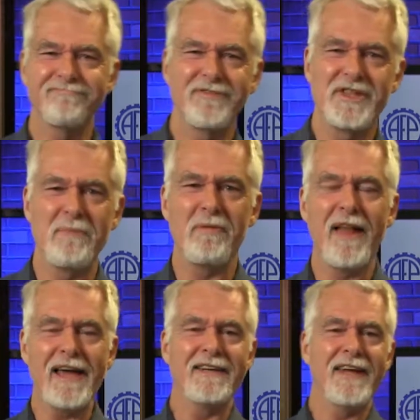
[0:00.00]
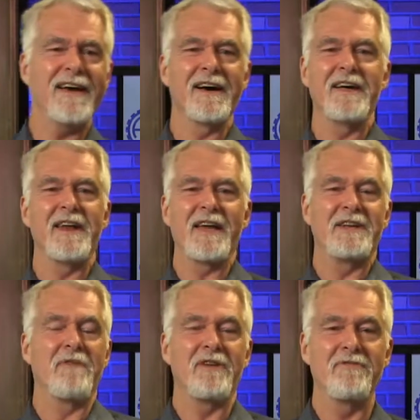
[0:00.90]
simple idea, and I'd
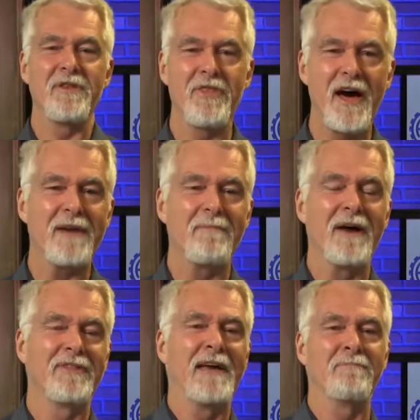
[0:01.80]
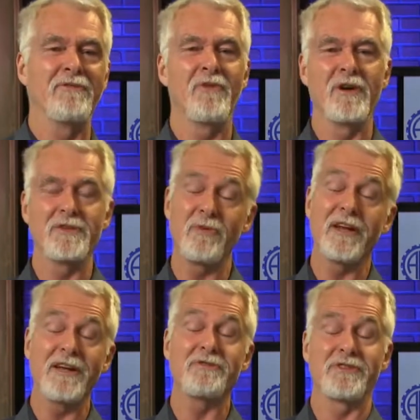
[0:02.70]
never even thought about that before. It's
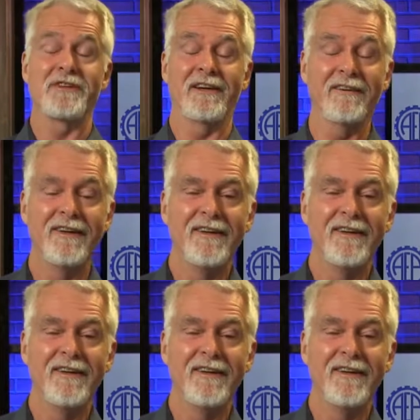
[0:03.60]
really interesting.